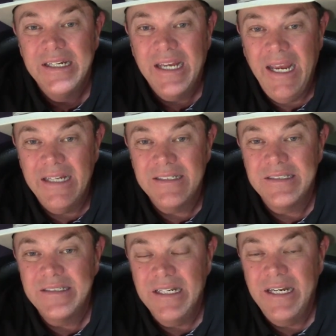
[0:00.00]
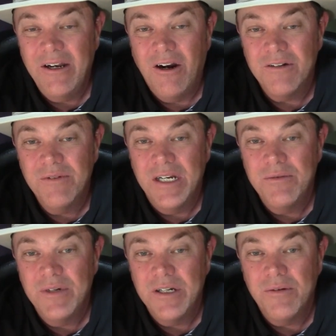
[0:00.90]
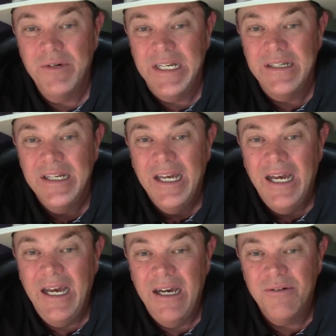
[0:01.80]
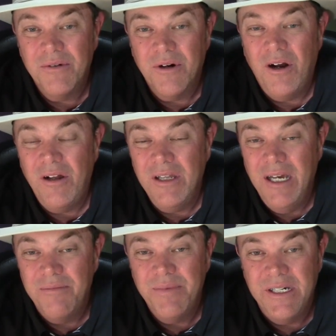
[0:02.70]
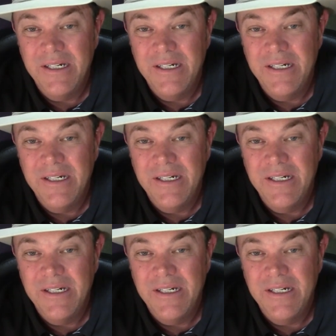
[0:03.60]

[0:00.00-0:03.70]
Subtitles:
Kansas City hard red winter wheat were all up,